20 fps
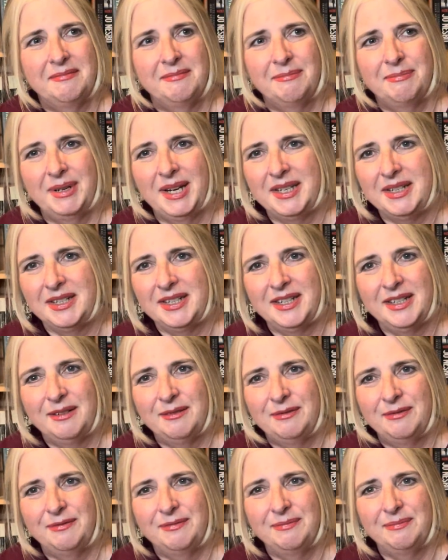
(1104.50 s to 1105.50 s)
plenty of
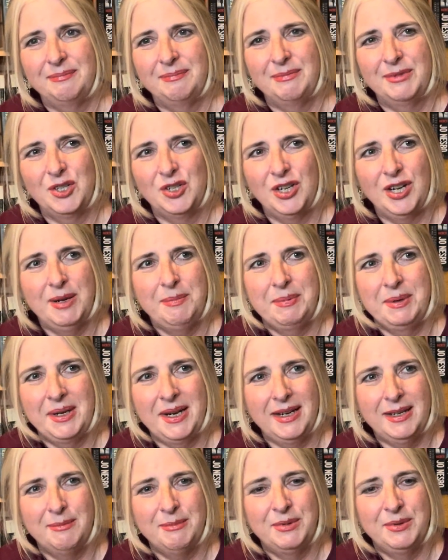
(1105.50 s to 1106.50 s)
sheep and
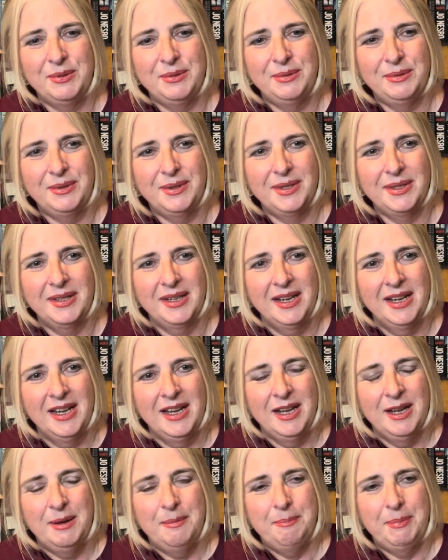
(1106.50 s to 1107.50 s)
animals,
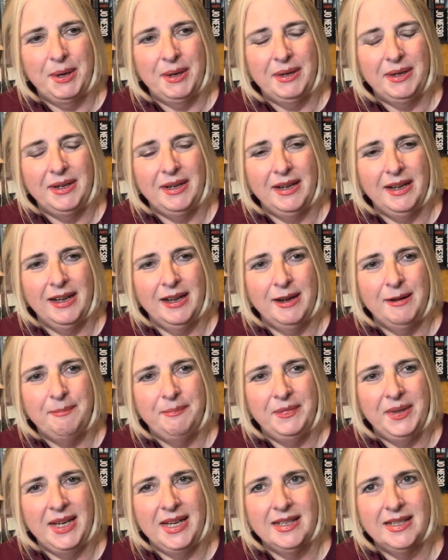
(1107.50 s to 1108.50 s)
but
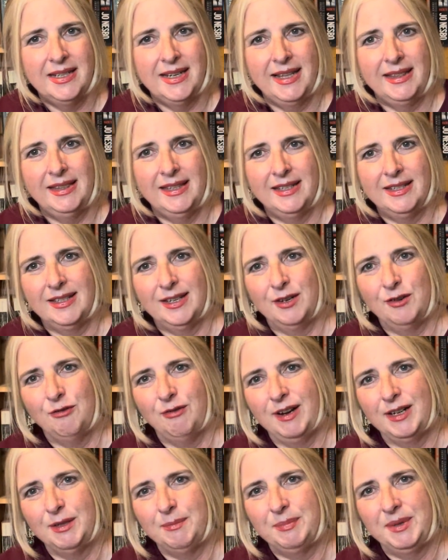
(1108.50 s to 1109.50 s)
he's led this
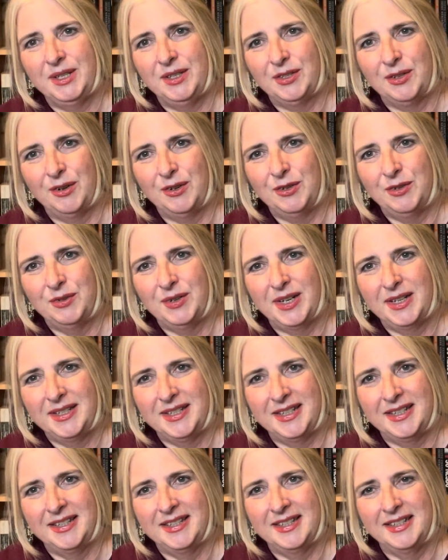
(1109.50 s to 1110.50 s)
incredibly solitary
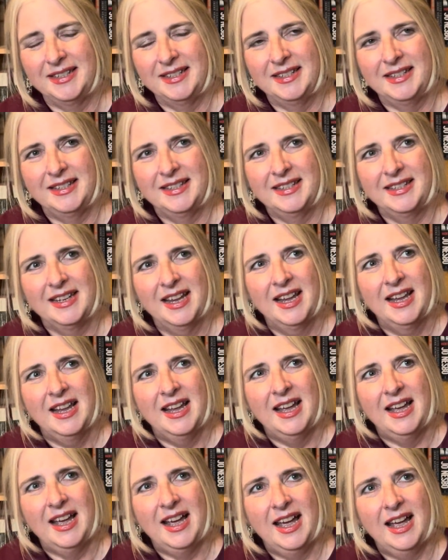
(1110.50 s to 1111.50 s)
existence.
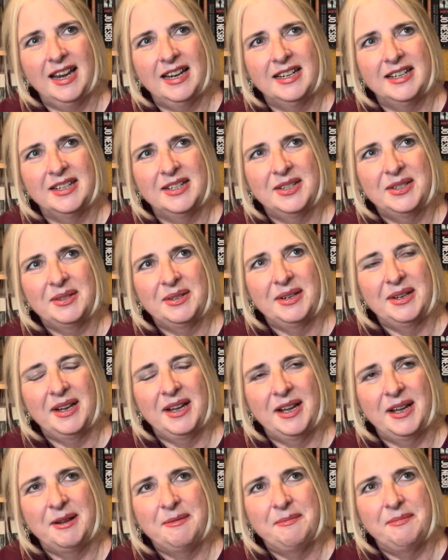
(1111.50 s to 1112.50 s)
And
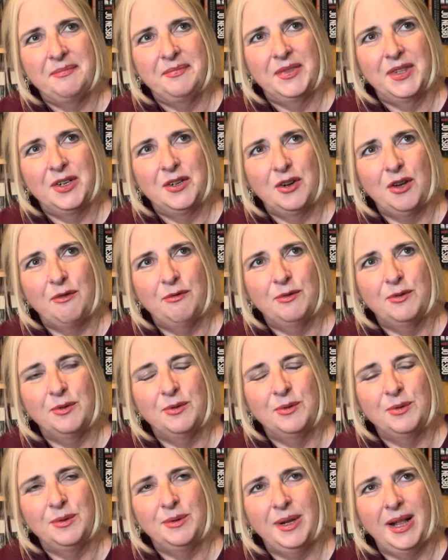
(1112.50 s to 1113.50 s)
the
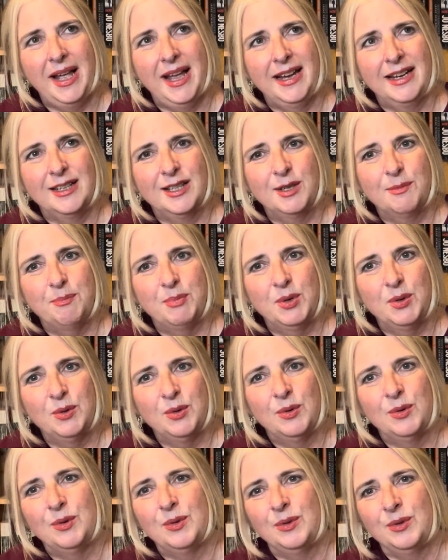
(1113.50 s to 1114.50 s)
novel
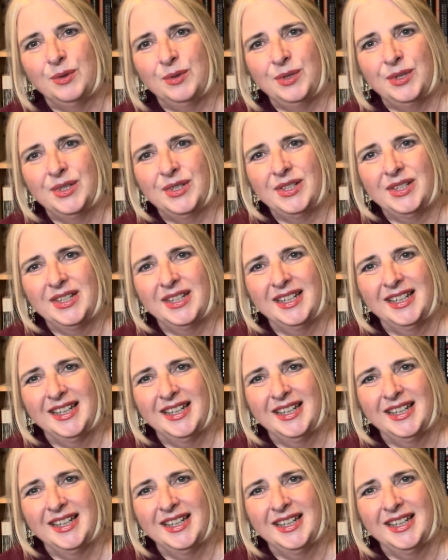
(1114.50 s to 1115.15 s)
explores